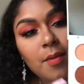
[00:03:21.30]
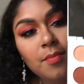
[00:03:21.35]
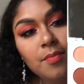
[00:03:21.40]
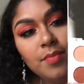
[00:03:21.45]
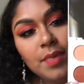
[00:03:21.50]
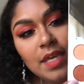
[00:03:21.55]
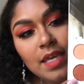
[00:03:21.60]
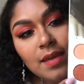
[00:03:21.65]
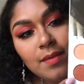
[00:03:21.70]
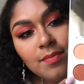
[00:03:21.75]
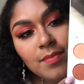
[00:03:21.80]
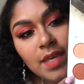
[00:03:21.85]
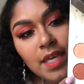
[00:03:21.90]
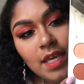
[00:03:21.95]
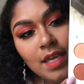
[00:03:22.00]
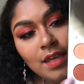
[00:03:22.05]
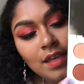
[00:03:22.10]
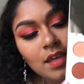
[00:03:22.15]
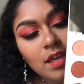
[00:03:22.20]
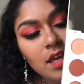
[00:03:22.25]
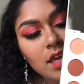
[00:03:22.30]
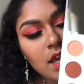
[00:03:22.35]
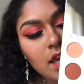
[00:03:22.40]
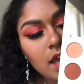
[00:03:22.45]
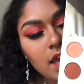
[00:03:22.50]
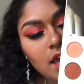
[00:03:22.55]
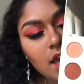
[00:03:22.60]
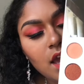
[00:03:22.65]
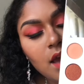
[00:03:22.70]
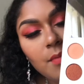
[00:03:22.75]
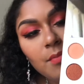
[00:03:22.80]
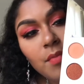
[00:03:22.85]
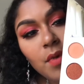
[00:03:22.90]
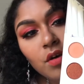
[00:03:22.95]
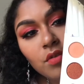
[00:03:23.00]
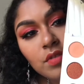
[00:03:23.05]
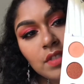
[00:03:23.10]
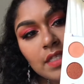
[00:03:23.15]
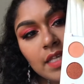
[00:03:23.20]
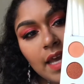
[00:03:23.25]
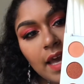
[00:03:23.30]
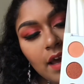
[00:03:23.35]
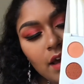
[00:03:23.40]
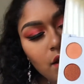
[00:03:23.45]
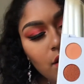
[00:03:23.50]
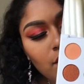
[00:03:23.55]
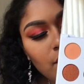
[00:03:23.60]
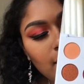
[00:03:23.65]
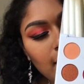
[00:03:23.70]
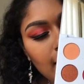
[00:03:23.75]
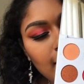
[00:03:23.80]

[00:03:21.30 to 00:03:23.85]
B&B, Motel,